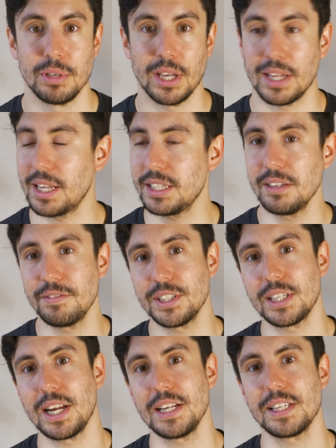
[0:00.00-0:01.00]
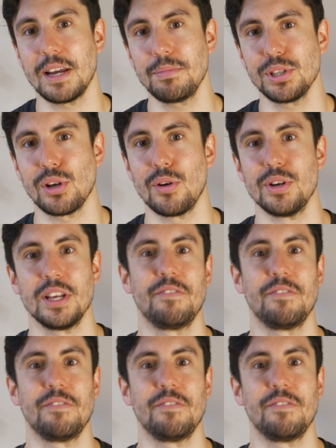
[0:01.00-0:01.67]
But yeah, that's it for today's episode.